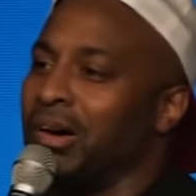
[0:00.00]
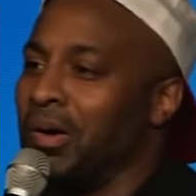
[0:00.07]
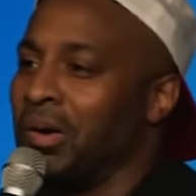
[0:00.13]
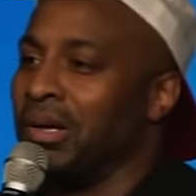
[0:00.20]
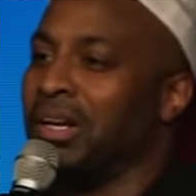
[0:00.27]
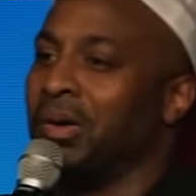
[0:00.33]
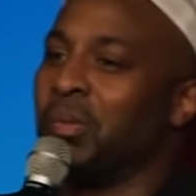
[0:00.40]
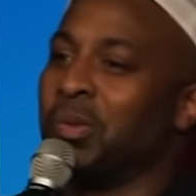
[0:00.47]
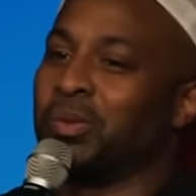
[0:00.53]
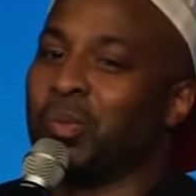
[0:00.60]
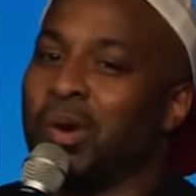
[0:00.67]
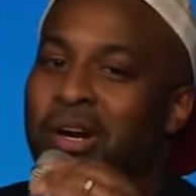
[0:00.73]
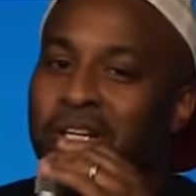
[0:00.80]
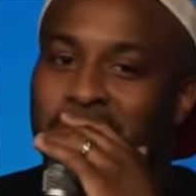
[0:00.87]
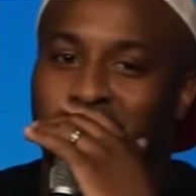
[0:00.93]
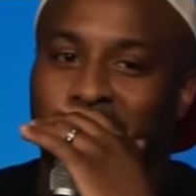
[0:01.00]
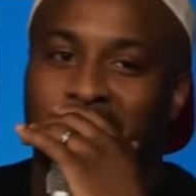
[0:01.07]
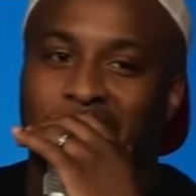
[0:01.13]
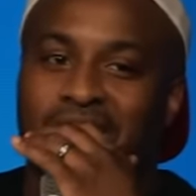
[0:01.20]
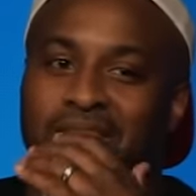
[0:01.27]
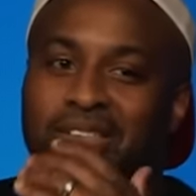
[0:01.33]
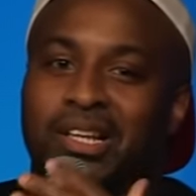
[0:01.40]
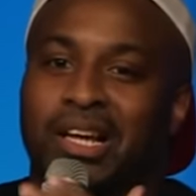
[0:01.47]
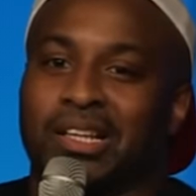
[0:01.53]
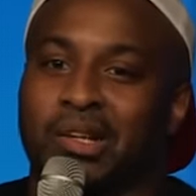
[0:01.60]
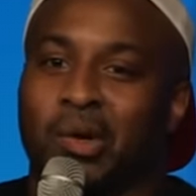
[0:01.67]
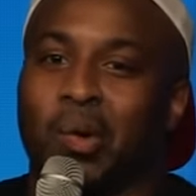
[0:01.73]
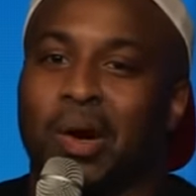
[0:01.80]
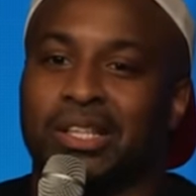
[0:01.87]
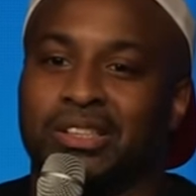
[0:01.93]
and what worries me is like
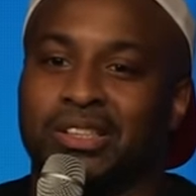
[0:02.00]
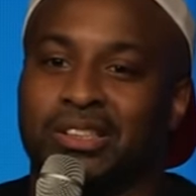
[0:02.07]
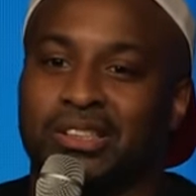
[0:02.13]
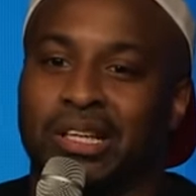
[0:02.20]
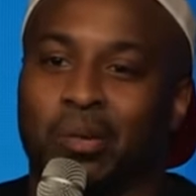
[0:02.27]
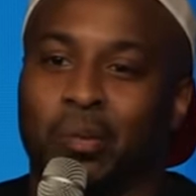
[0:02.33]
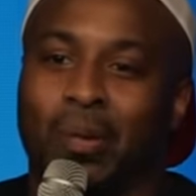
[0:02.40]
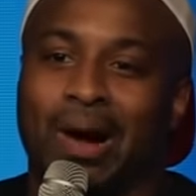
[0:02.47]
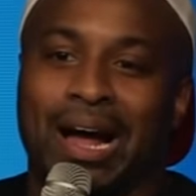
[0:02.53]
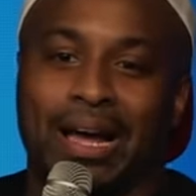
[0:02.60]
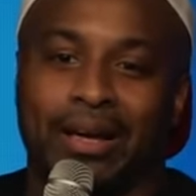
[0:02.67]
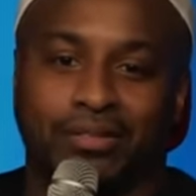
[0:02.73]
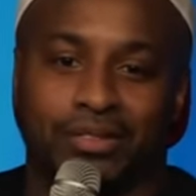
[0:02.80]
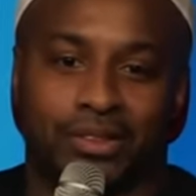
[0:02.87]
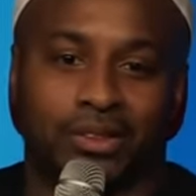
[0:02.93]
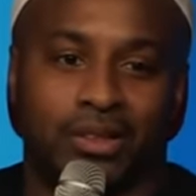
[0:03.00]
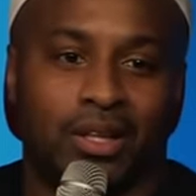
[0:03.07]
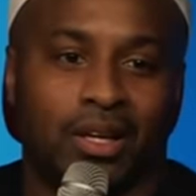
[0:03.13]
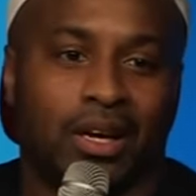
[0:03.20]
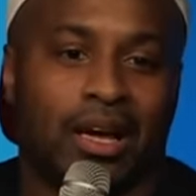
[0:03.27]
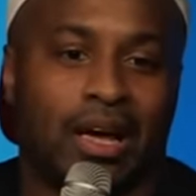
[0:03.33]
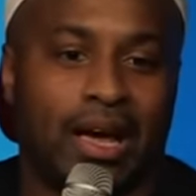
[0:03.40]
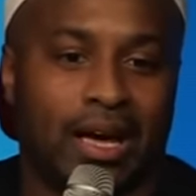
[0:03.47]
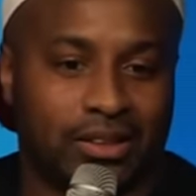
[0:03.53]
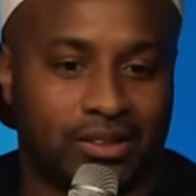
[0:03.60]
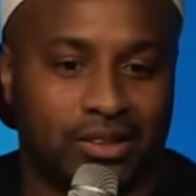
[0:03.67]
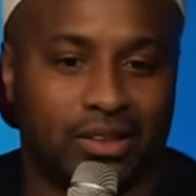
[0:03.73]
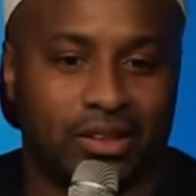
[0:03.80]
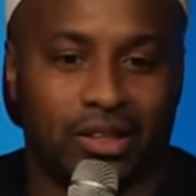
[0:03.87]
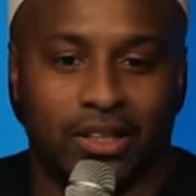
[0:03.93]
questions that wives ask
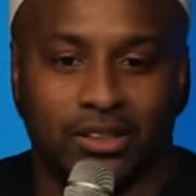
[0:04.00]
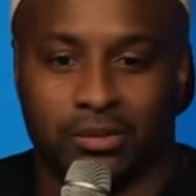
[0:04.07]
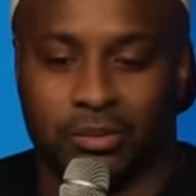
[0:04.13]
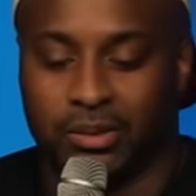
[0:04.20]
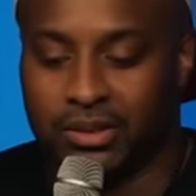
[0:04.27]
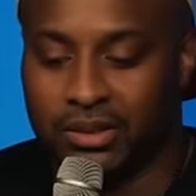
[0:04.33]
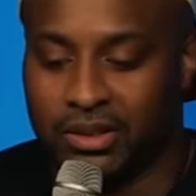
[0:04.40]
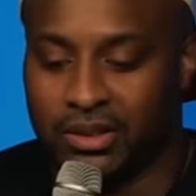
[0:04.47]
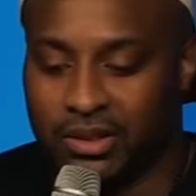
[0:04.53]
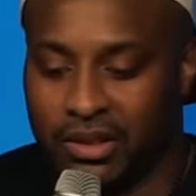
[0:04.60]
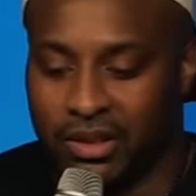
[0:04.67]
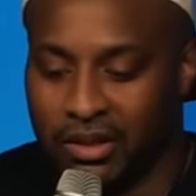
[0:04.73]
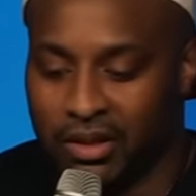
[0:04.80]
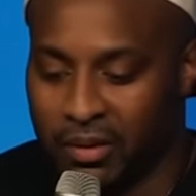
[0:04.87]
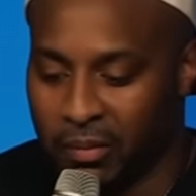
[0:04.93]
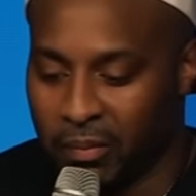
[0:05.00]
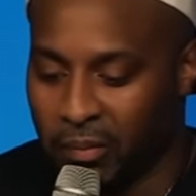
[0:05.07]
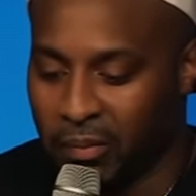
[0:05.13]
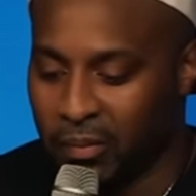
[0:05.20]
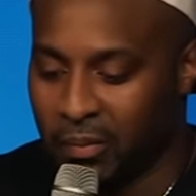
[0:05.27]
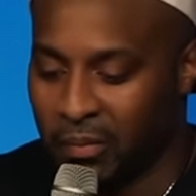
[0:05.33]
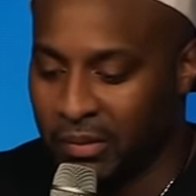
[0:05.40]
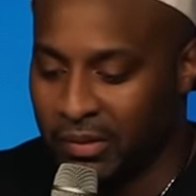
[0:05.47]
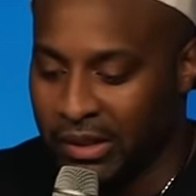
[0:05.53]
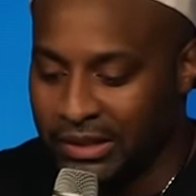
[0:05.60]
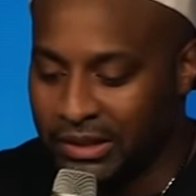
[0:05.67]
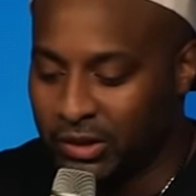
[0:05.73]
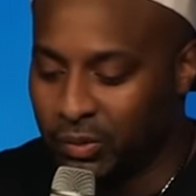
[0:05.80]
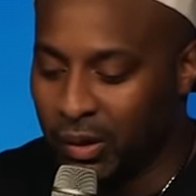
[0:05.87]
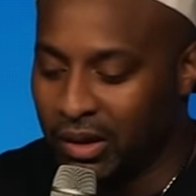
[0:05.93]
their husbands. Um, this is
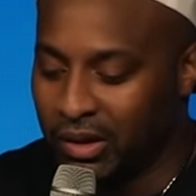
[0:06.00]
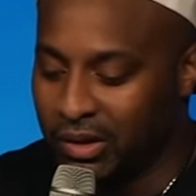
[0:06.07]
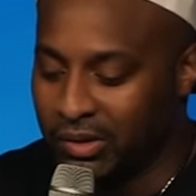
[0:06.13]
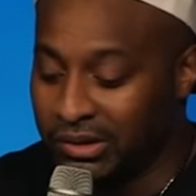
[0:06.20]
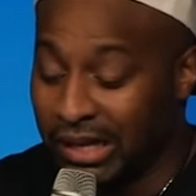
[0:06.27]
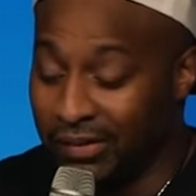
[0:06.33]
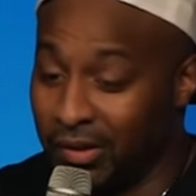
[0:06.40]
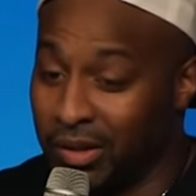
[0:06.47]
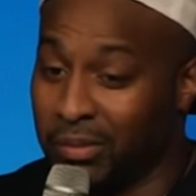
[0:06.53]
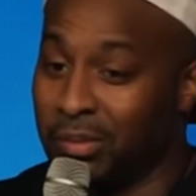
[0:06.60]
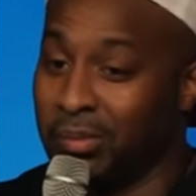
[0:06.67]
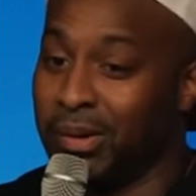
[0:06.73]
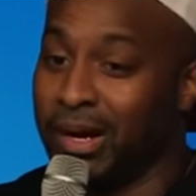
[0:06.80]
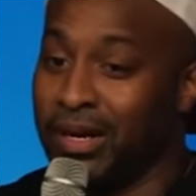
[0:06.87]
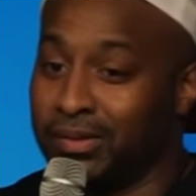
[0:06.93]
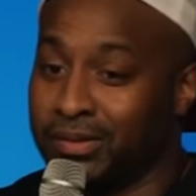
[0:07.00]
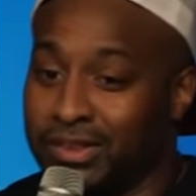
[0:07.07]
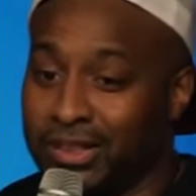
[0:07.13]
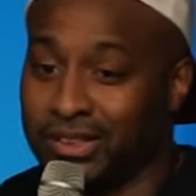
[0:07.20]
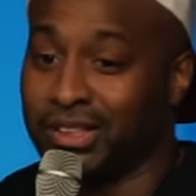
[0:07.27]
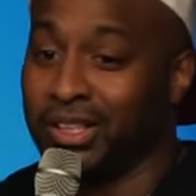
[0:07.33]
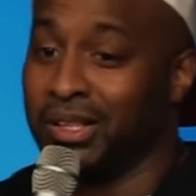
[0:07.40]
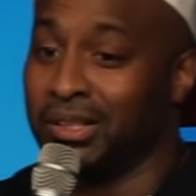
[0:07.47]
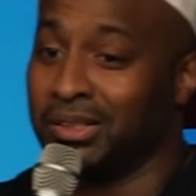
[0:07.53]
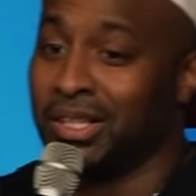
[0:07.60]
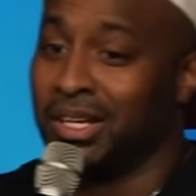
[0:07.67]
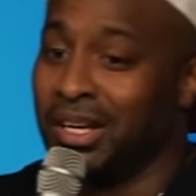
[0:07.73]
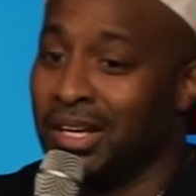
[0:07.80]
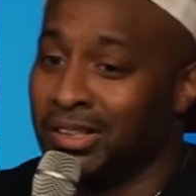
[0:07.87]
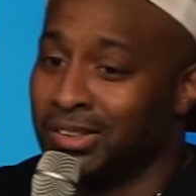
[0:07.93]
one of those. I've only been married for six years,
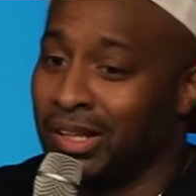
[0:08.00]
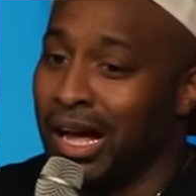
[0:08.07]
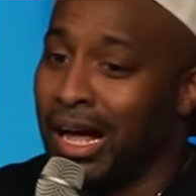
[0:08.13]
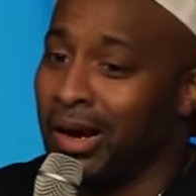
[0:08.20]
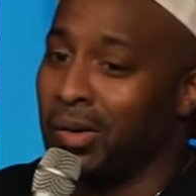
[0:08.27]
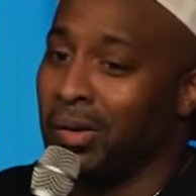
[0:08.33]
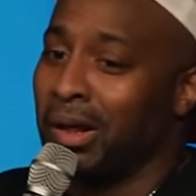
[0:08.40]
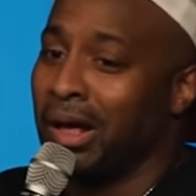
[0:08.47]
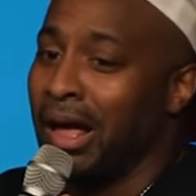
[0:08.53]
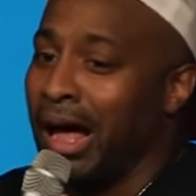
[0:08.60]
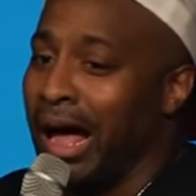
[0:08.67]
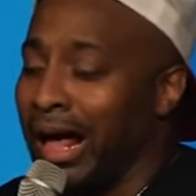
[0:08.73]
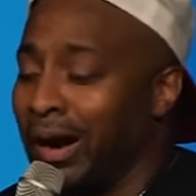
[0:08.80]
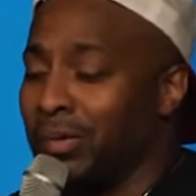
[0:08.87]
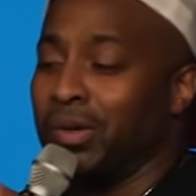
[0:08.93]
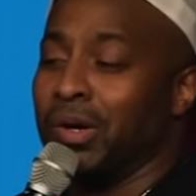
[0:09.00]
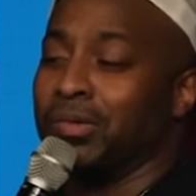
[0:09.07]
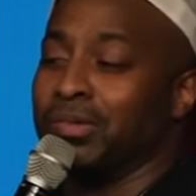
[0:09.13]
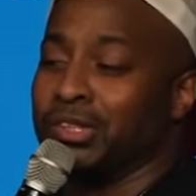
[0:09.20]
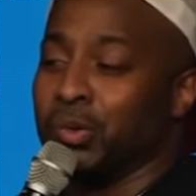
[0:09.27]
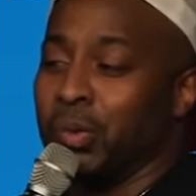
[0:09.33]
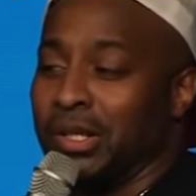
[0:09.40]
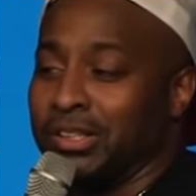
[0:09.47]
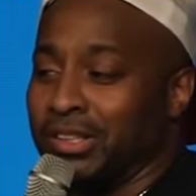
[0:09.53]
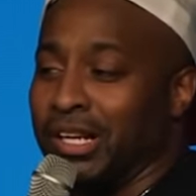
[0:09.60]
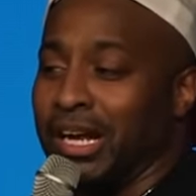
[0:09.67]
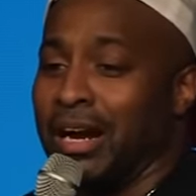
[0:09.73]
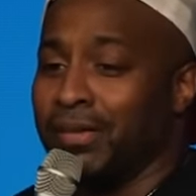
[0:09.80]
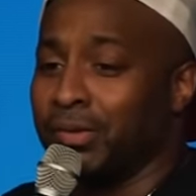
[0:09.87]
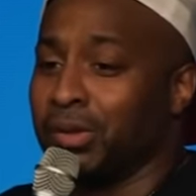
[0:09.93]
so I don't, I don't know if this question
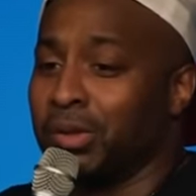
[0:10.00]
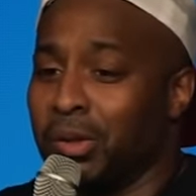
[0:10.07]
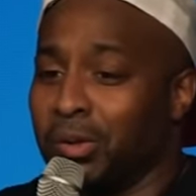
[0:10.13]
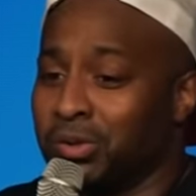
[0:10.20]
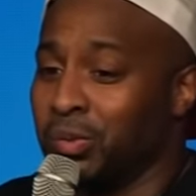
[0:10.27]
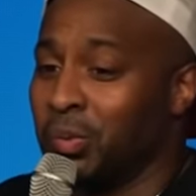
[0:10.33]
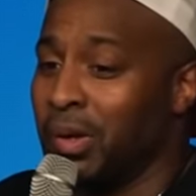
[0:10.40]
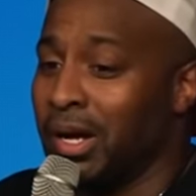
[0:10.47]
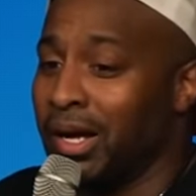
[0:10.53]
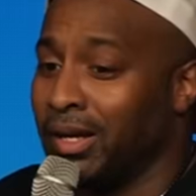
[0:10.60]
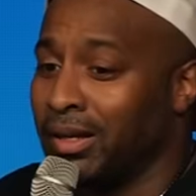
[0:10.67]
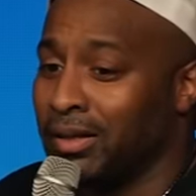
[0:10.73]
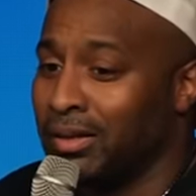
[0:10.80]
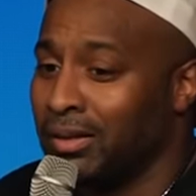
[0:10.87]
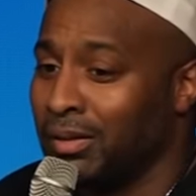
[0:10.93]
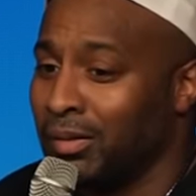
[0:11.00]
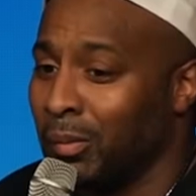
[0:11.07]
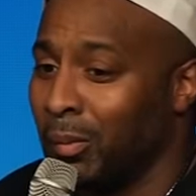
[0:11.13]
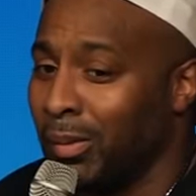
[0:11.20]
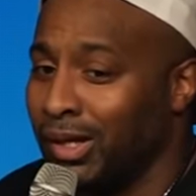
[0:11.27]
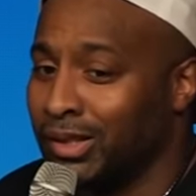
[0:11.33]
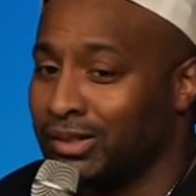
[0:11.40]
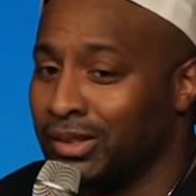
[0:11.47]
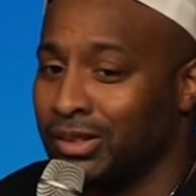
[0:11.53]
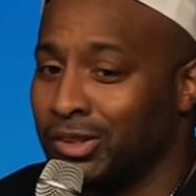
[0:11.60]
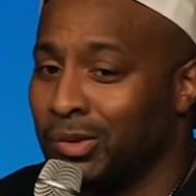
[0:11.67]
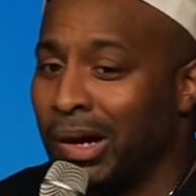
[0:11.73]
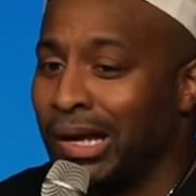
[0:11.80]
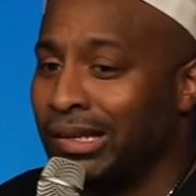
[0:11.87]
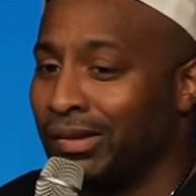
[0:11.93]
ever goes away. But it's the "Do
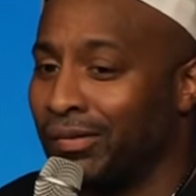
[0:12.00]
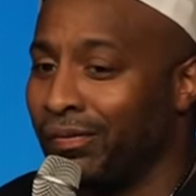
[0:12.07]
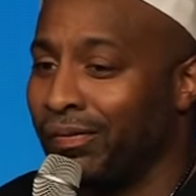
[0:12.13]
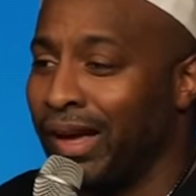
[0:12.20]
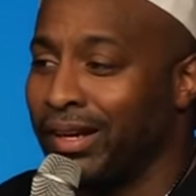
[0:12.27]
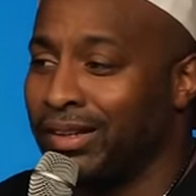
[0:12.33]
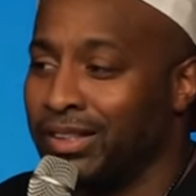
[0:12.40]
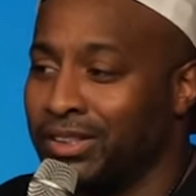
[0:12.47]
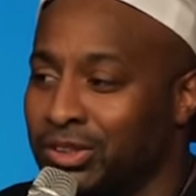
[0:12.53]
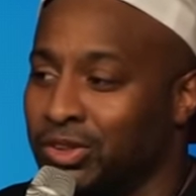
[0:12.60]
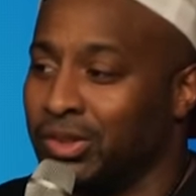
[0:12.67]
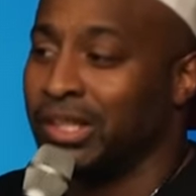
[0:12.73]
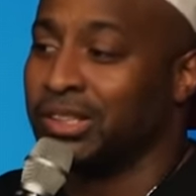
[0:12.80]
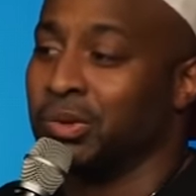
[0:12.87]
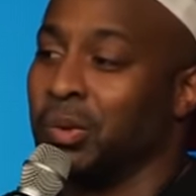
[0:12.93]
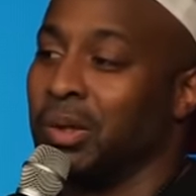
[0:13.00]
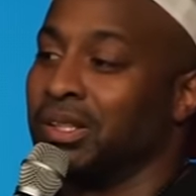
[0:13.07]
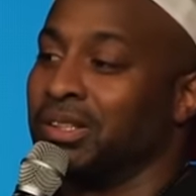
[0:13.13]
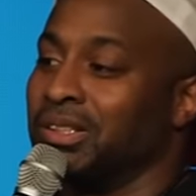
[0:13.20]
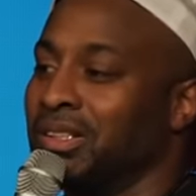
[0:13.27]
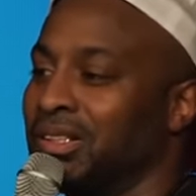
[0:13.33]
I look fat in this dress?" question.